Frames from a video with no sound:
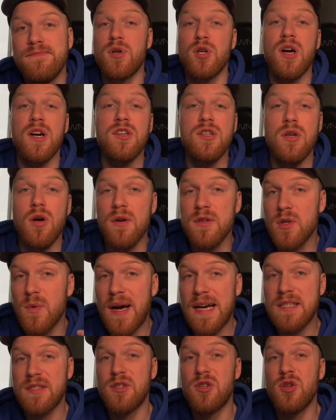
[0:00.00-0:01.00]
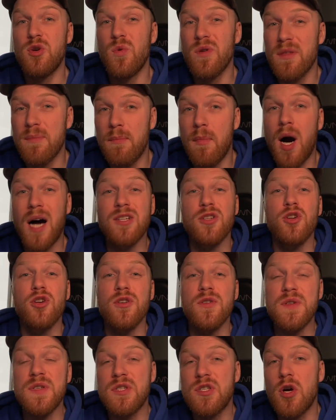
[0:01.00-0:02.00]
Production also has to do with
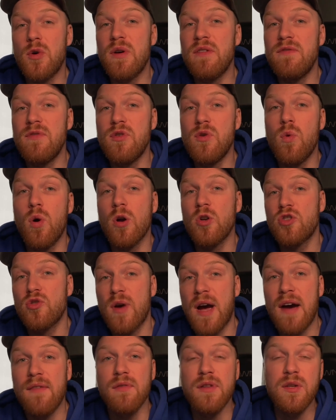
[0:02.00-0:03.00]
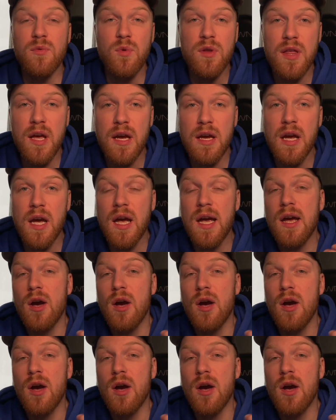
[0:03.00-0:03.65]
monitors, so if you are traveling with a